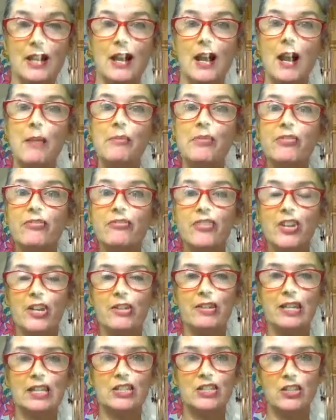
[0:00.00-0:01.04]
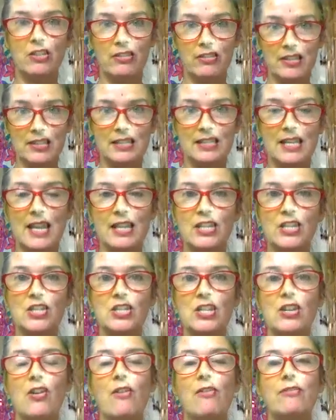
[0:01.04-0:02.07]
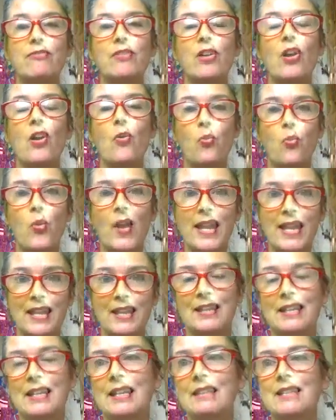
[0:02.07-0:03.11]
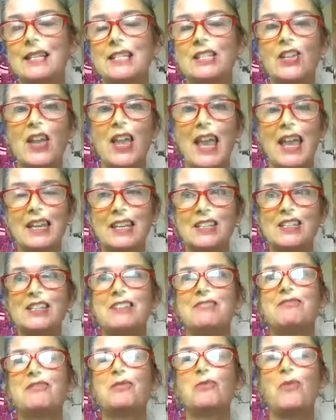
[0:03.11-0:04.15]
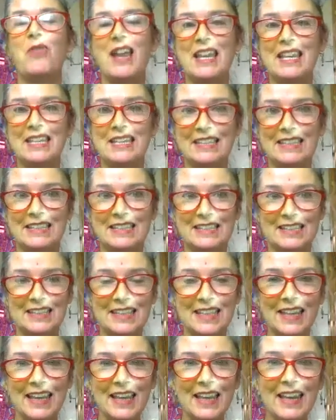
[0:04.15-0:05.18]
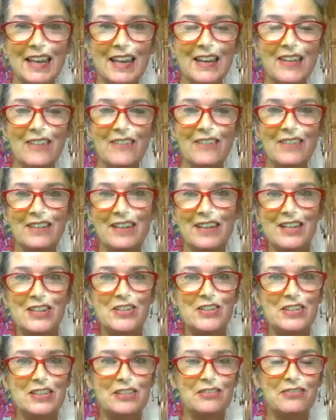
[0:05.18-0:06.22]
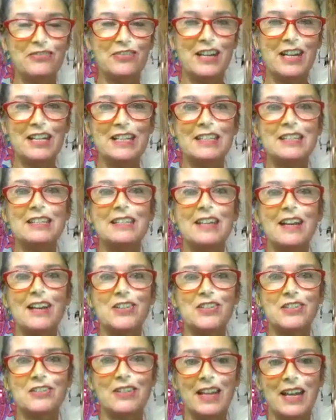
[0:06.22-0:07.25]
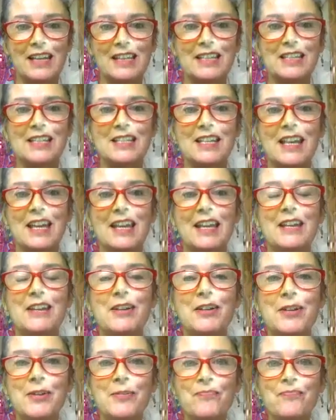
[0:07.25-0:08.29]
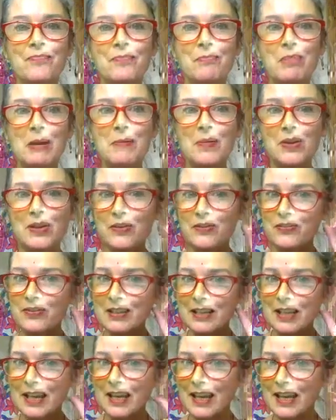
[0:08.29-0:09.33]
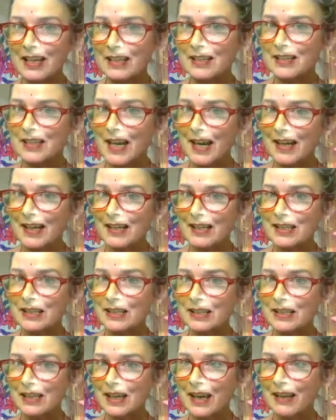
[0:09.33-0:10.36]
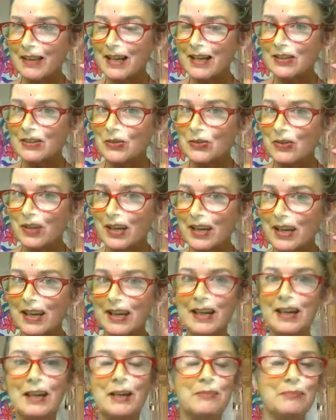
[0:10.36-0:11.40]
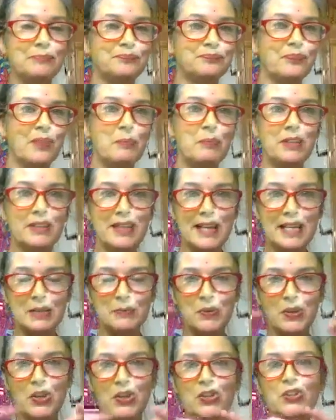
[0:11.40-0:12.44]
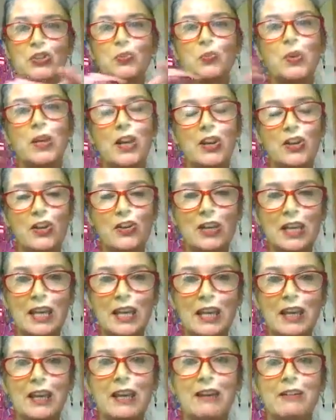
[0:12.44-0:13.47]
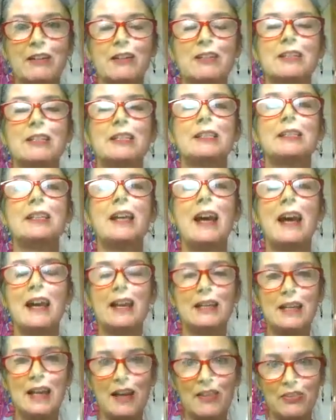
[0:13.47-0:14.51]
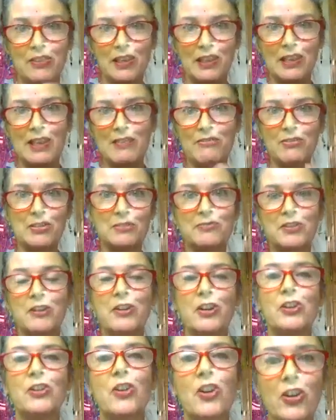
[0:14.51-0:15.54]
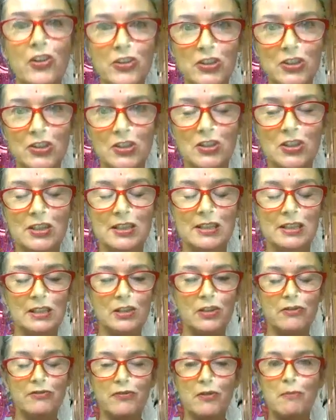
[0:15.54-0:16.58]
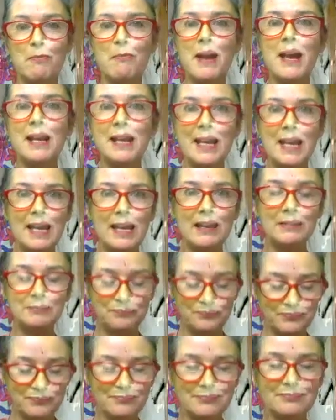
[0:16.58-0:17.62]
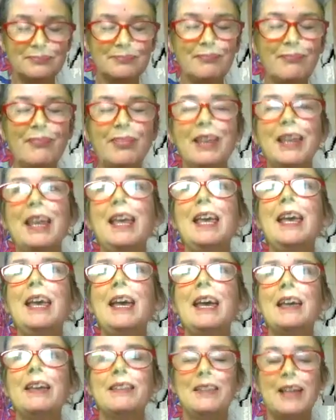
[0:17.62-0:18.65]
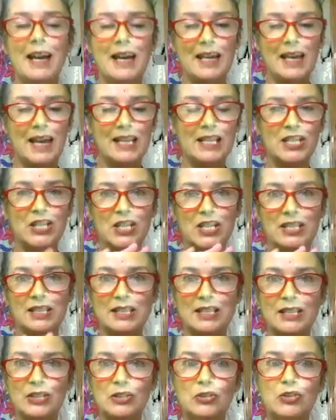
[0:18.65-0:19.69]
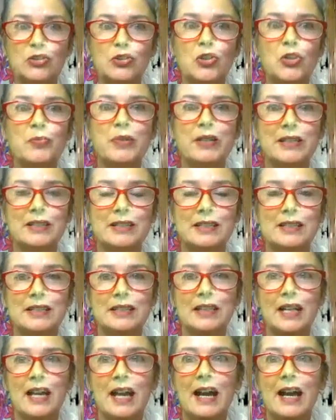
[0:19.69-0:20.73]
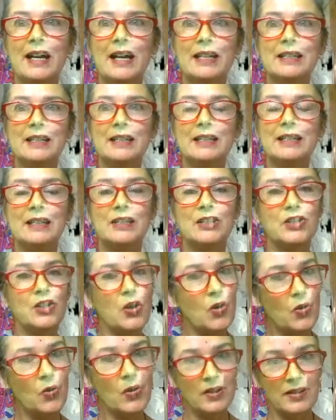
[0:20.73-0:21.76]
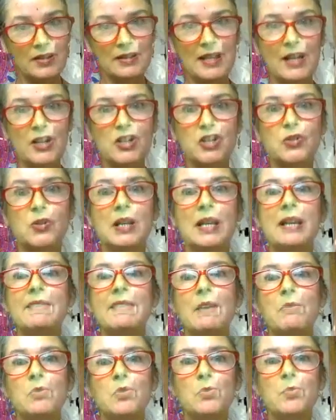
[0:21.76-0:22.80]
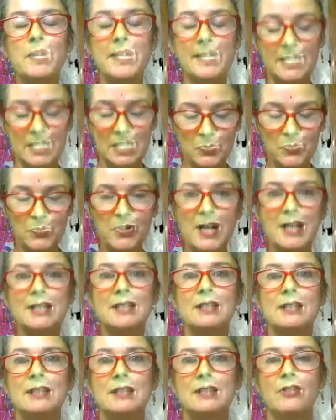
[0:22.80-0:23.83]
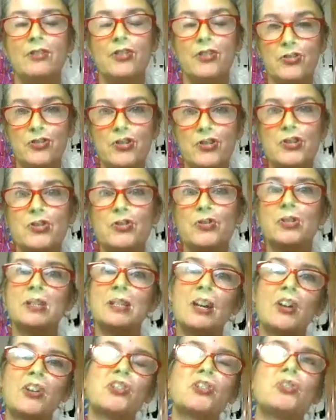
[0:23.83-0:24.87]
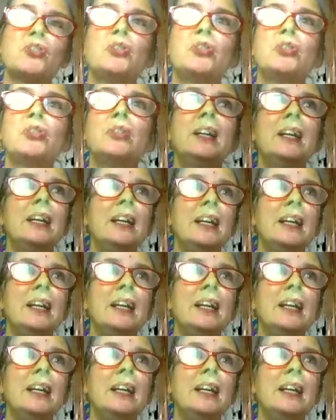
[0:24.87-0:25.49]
I'm referring to this energy of awakening, this energy of awareness. When I use the phrase sexual energy, people often hear sex, and that's all they hear. But that's because we can only hear and understand at the level of our own consciousness. So for many, that energy is still dormant, and so sexually that will be expressed through sexual